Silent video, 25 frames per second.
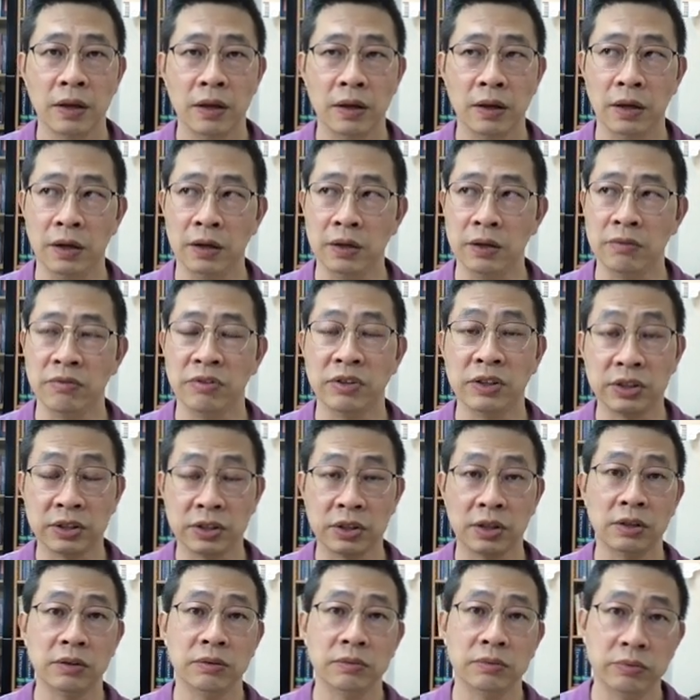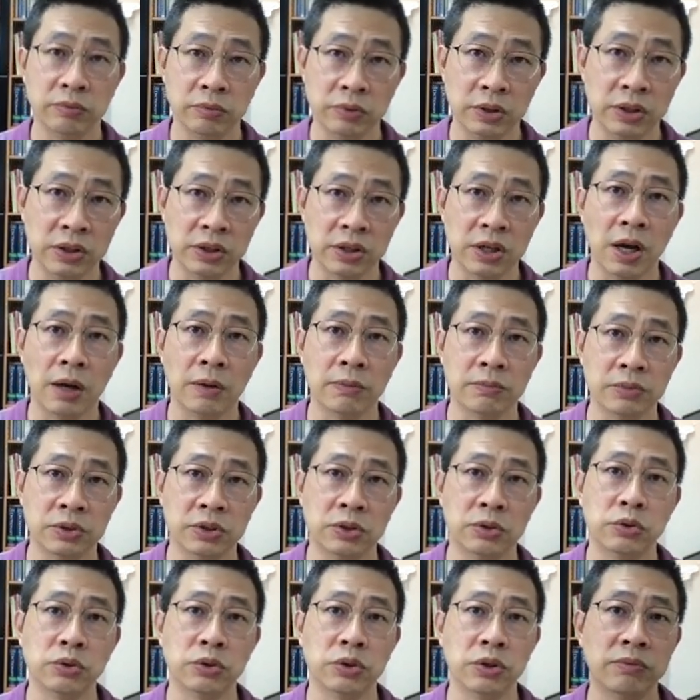uh, if it's when it
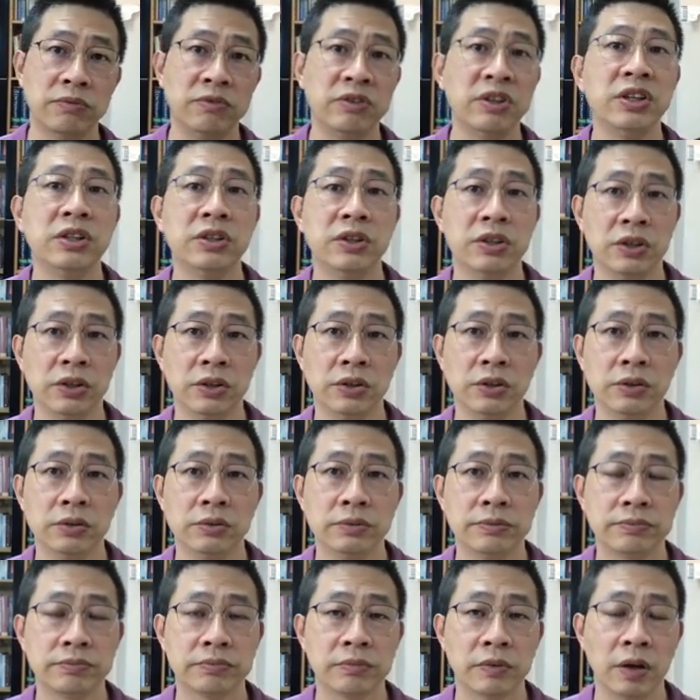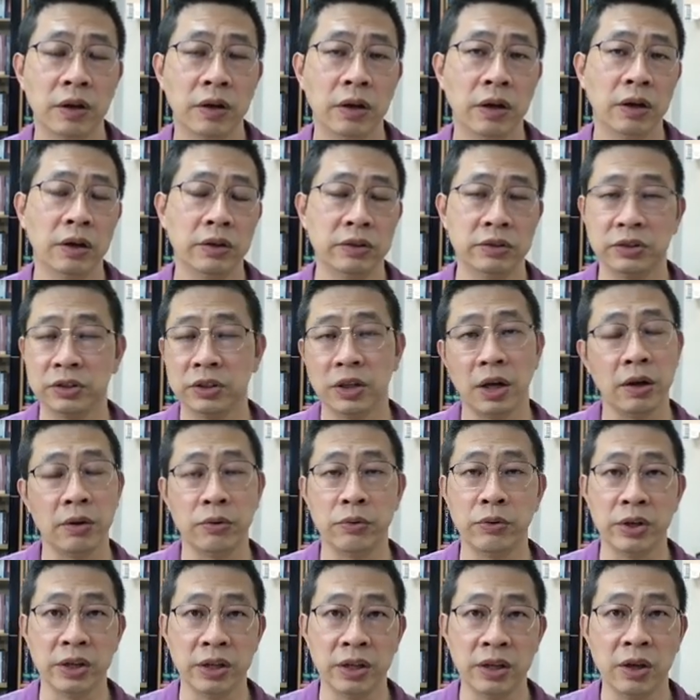comes to the video, uh, it's
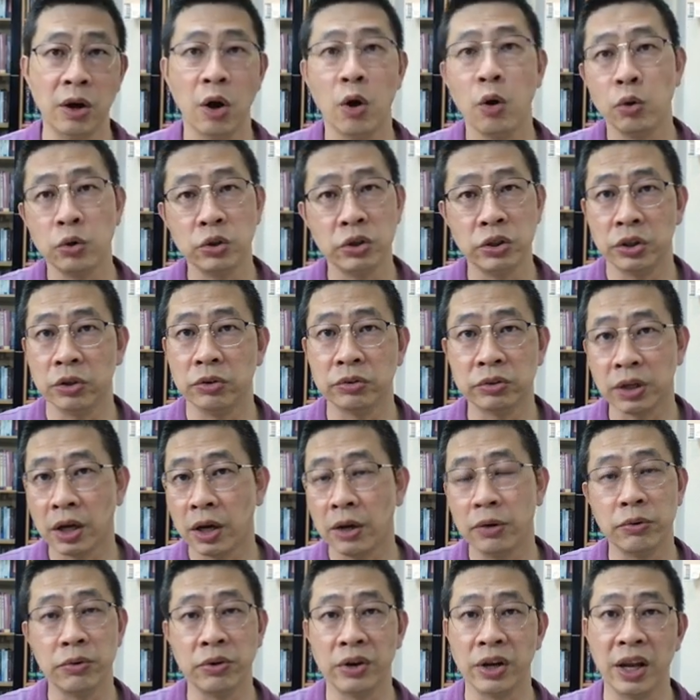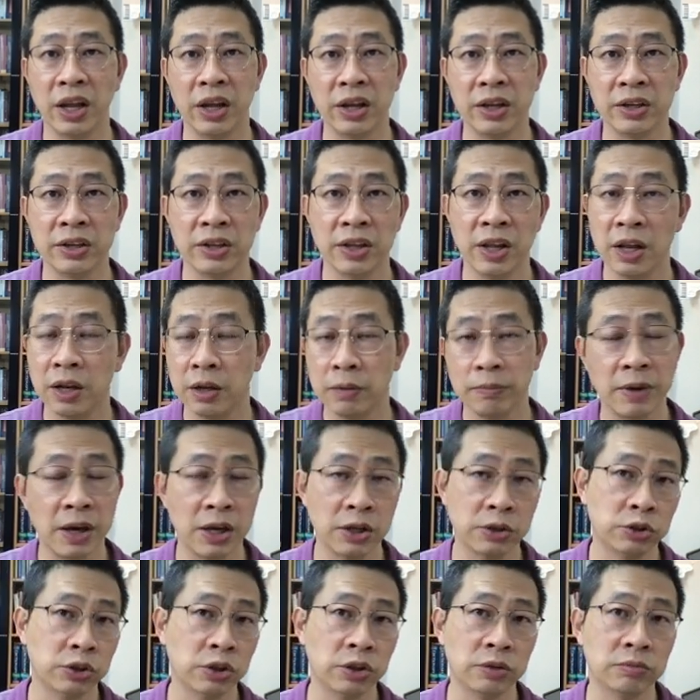time related. Audio time related.
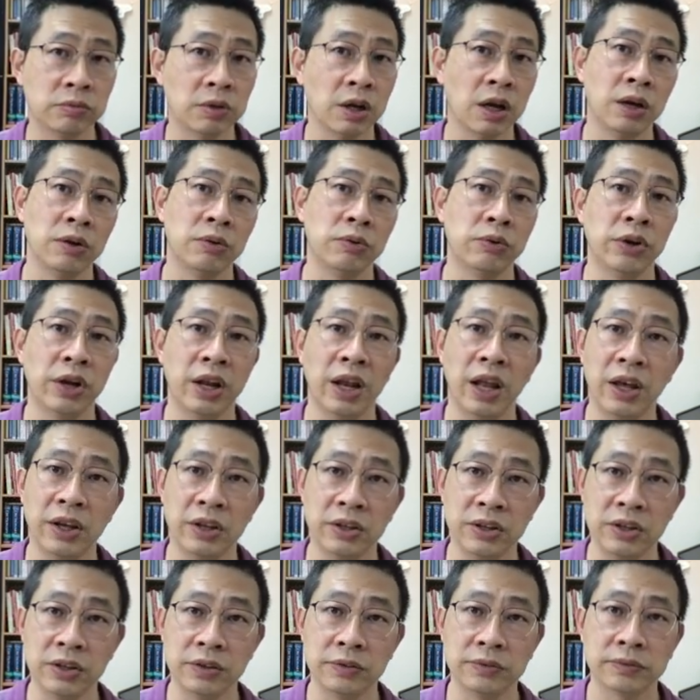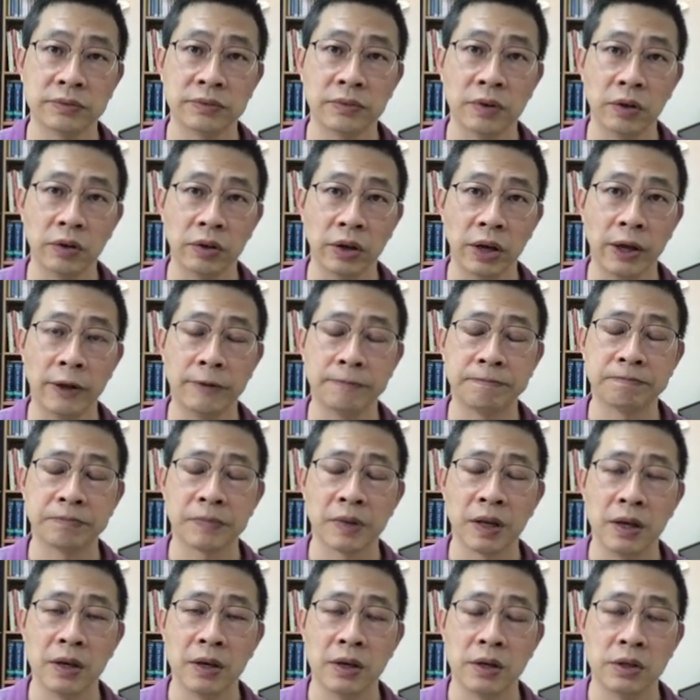Animation time related. Okay.
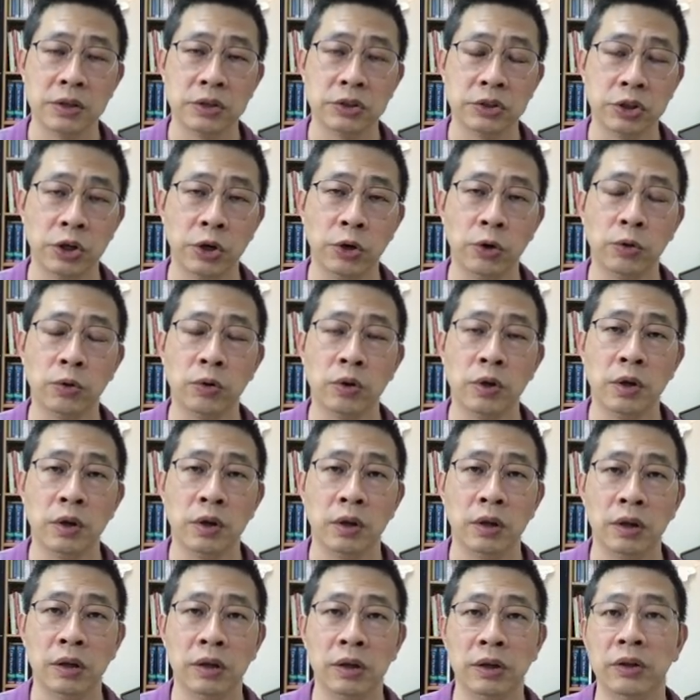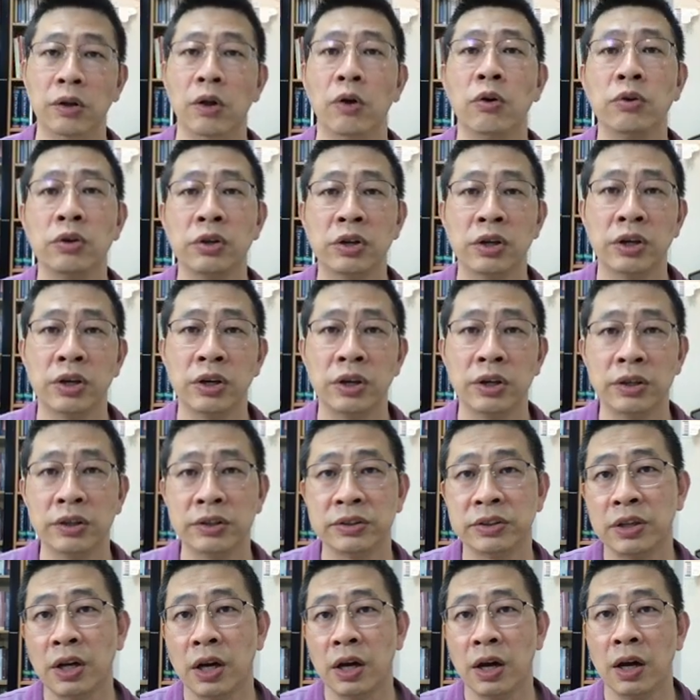So the longer the
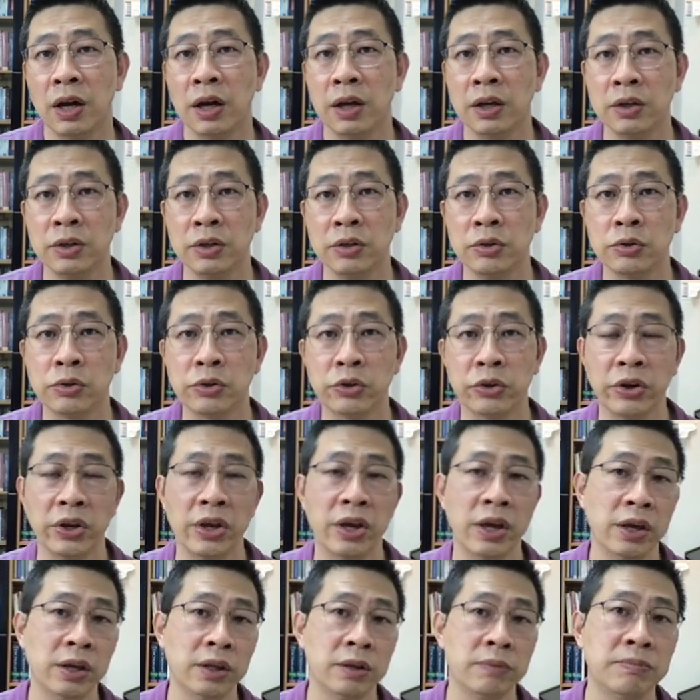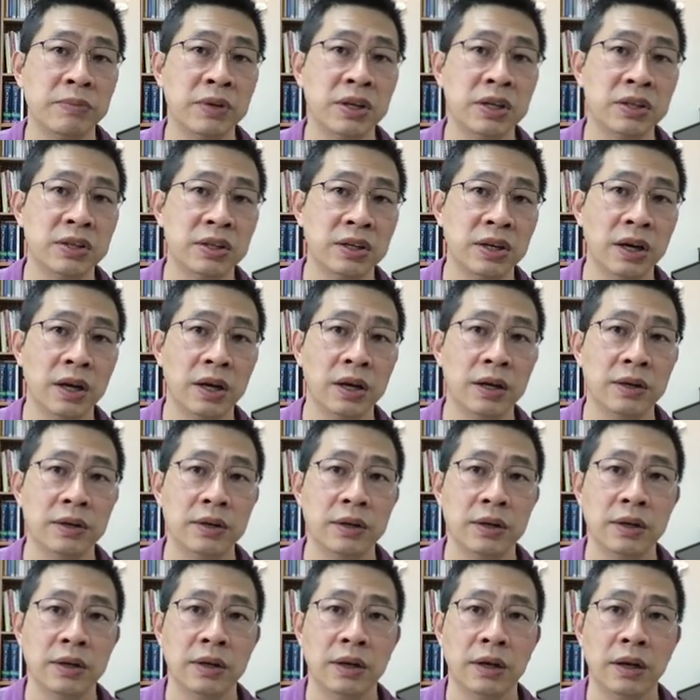time you create the media,
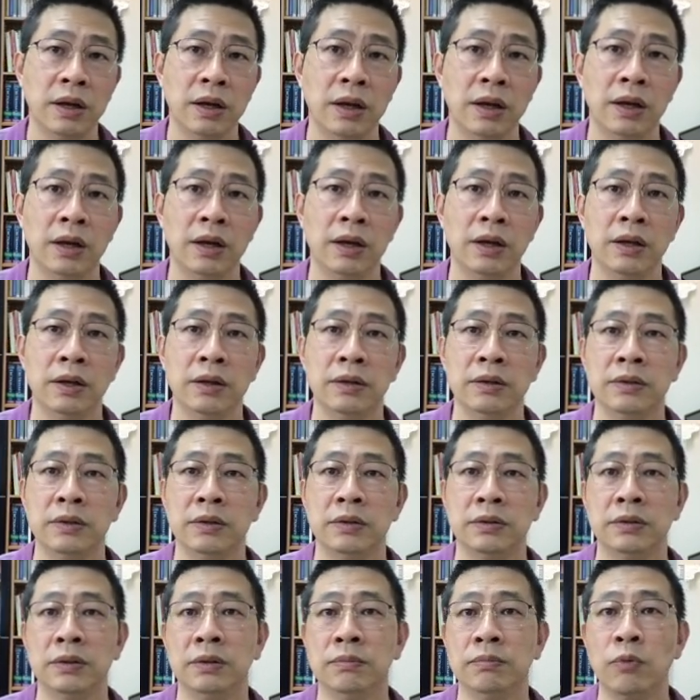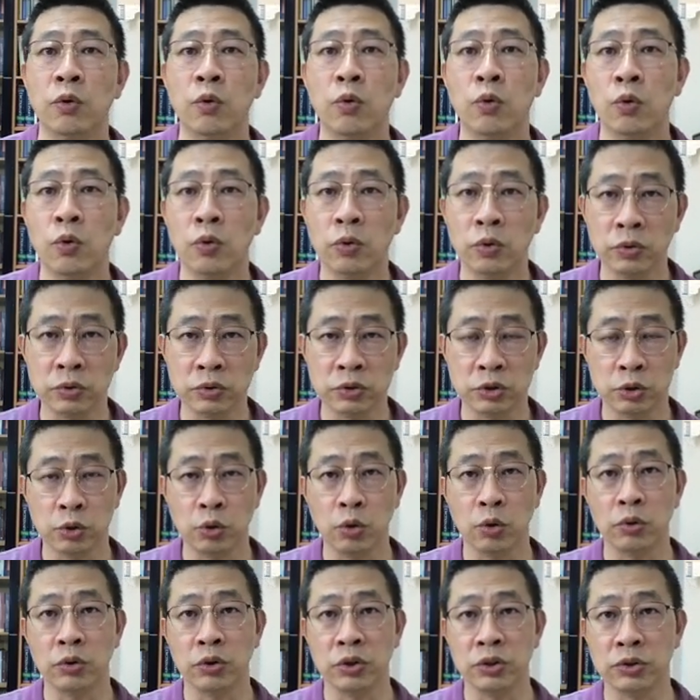uh, the more
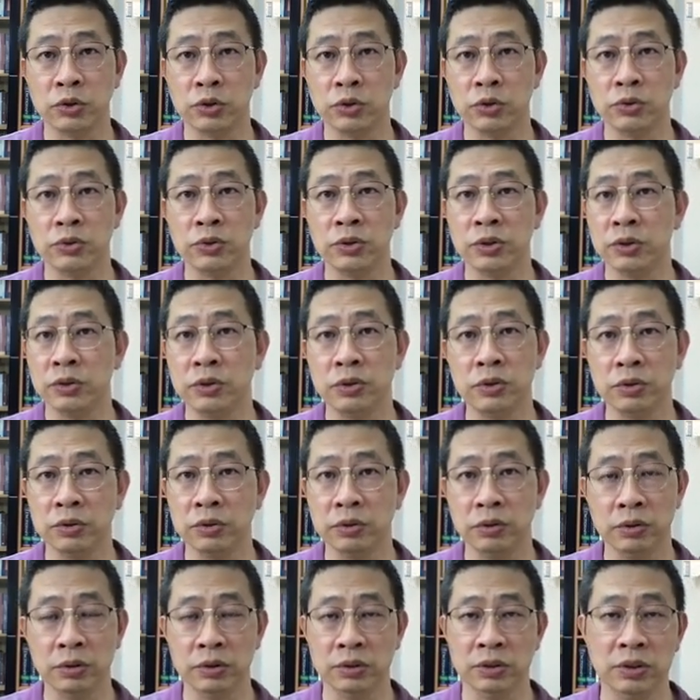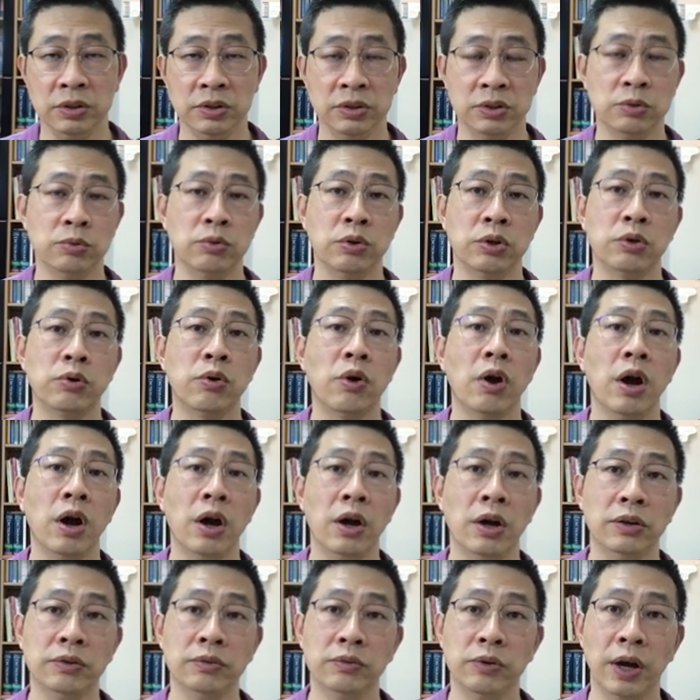storage you, uh, is
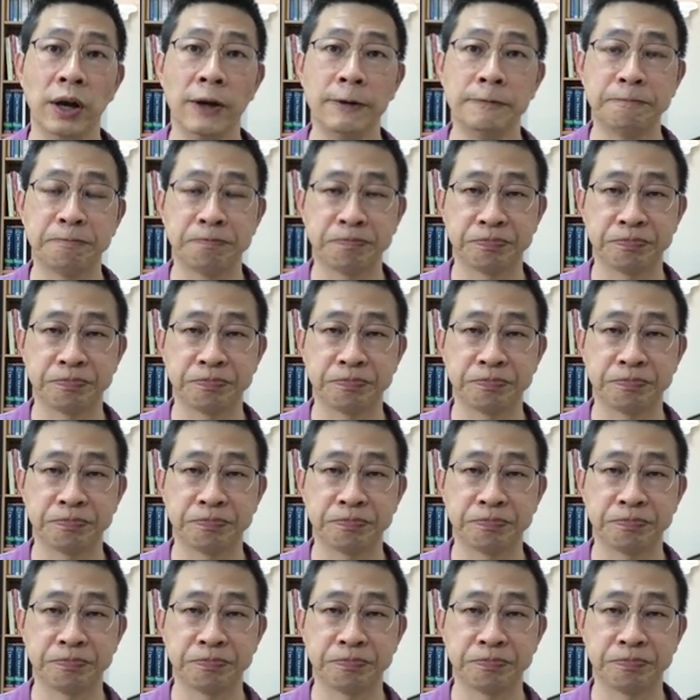required, right?